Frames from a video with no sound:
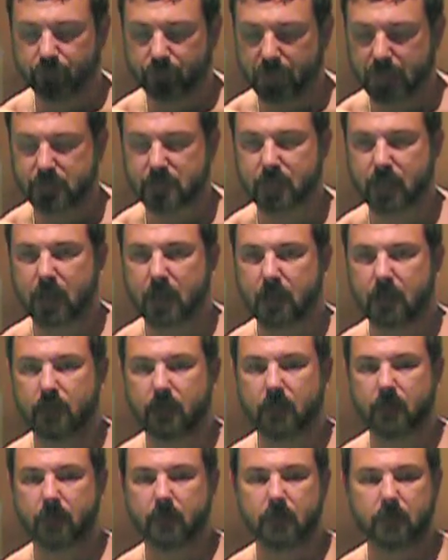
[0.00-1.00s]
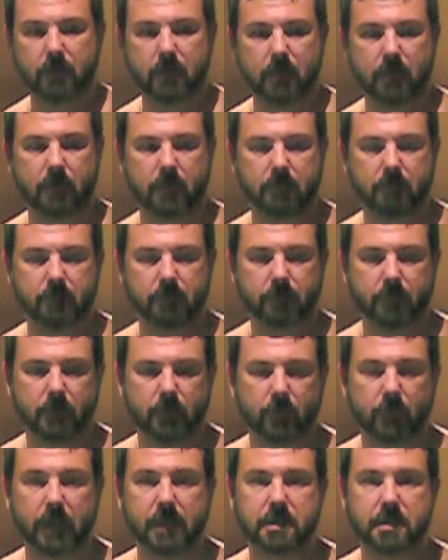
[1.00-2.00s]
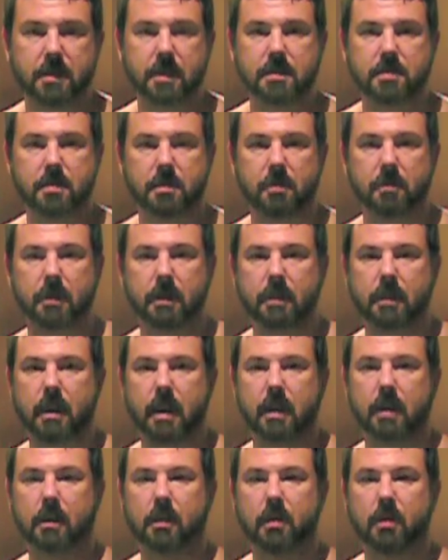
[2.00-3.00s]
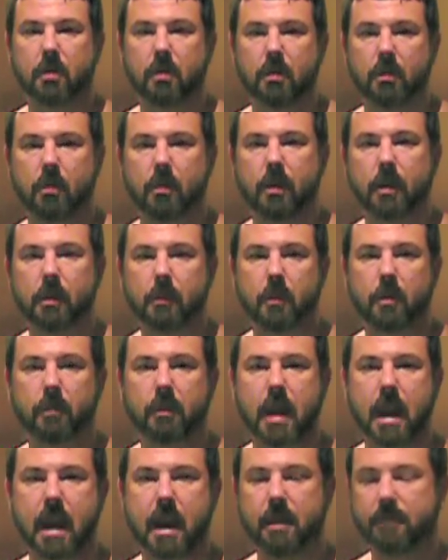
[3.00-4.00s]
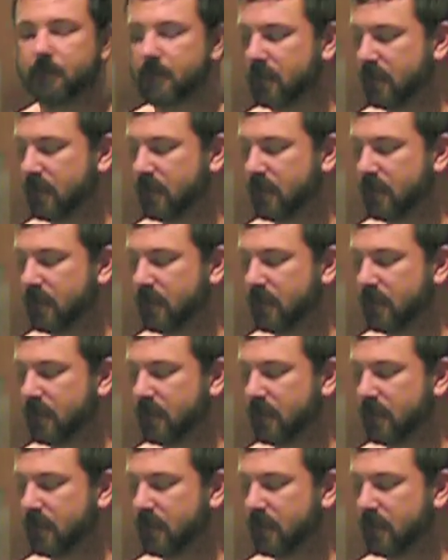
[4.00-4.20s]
it's got a richness to it that a canola oil won't have.